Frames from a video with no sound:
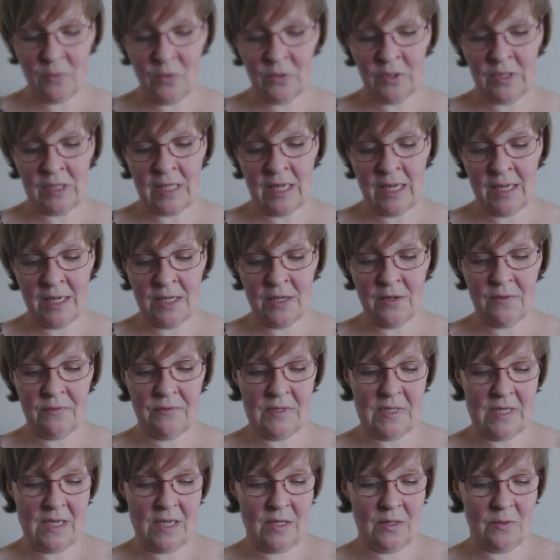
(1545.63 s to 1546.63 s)
What I
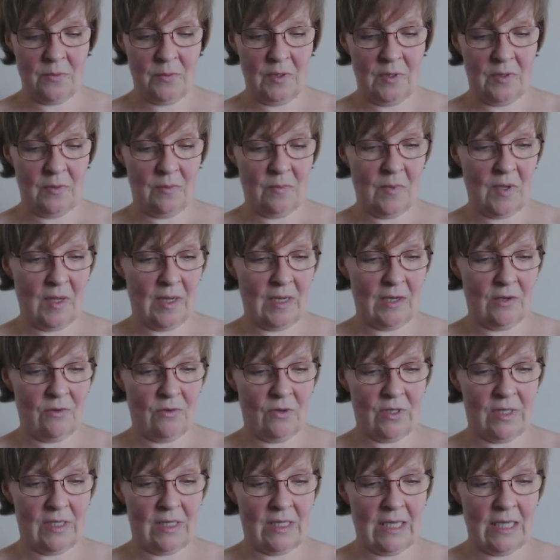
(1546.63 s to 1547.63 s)
have done with my
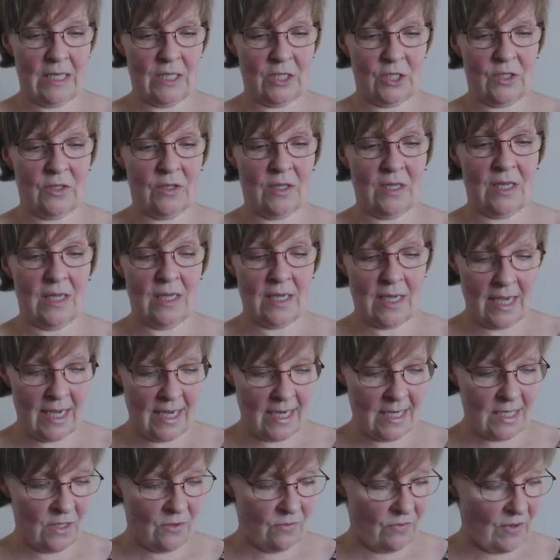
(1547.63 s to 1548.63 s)
cross stitch, the
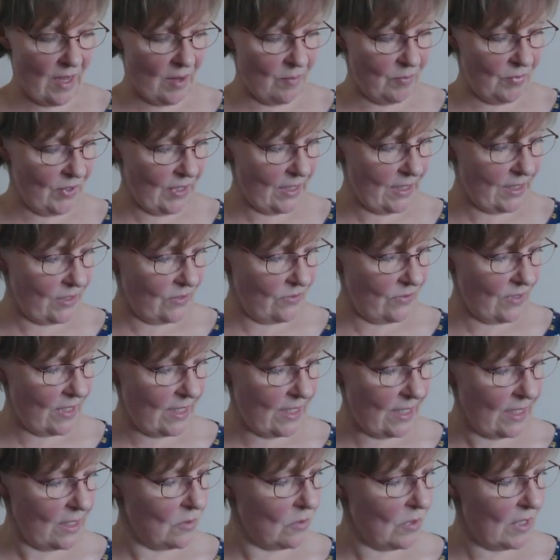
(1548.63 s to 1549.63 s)
Ada fabric is
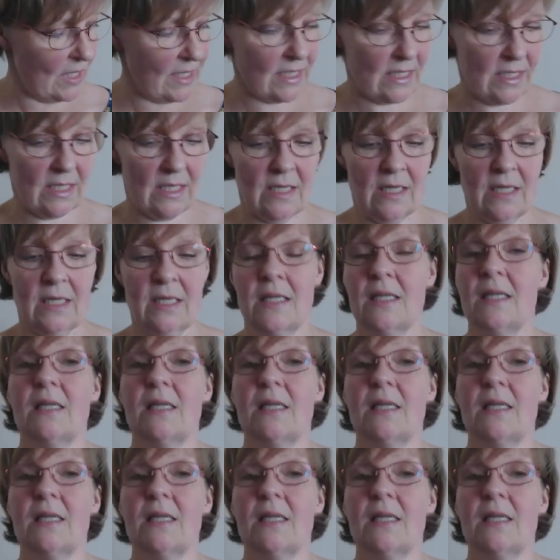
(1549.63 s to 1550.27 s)
really quite